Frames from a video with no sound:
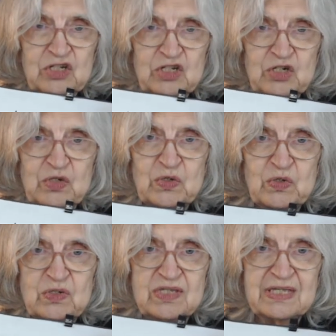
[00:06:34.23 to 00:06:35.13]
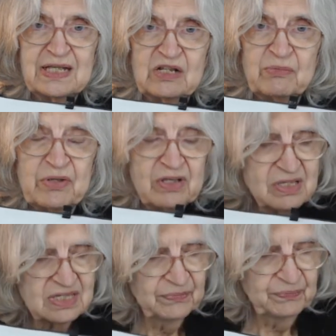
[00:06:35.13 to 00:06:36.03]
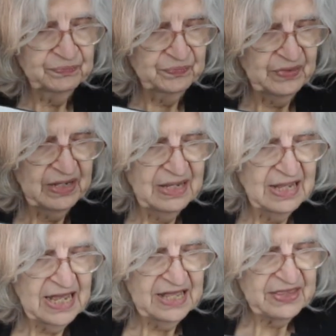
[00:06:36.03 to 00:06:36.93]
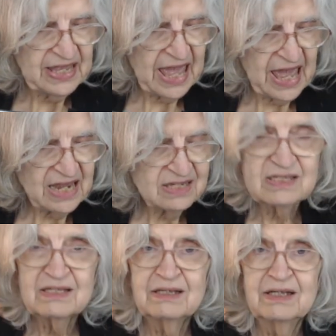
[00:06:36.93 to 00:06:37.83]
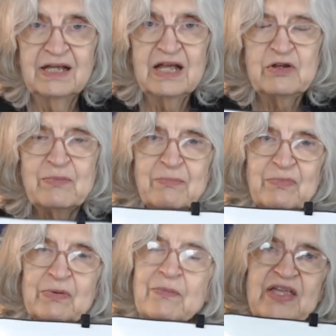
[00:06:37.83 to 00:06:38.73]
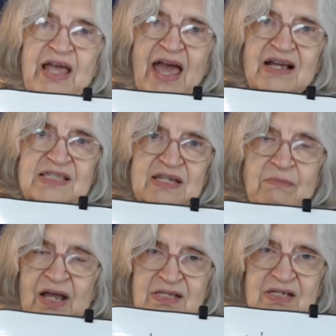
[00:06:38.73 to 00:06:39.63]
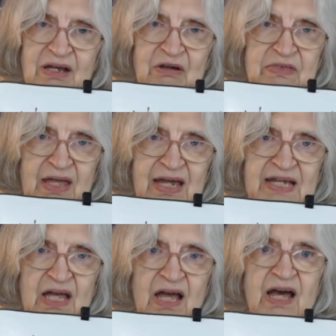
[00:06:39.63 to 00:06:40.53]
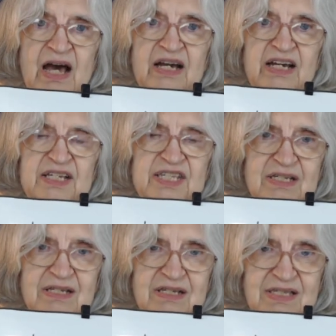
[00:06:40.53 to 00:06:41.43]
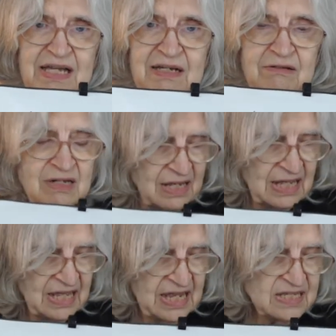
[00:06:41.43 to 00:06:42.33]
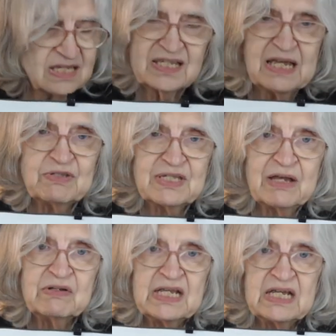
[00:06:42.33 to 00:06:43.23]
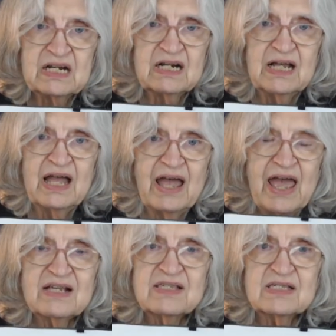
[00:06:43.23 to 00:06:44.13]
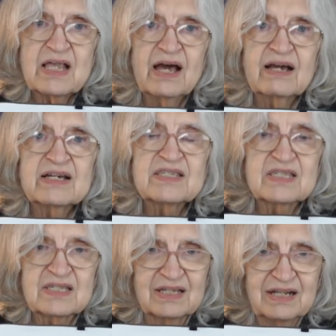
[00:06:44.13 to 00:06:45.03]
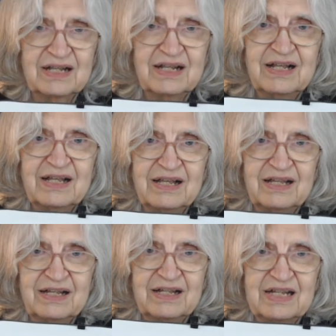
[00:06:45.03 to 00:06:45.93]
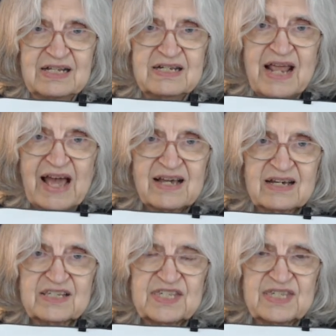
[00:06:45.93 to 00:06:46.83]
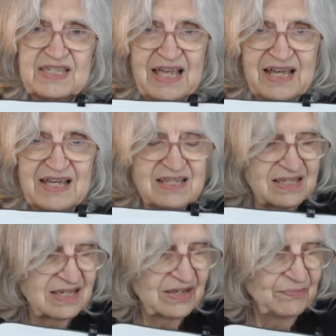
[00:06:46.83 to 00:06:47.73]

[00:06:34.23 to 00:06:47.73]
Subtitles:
2 syllables. The X, you remember the X in Mexico that had the X sound? It's the same sound here. X is X. Taxes.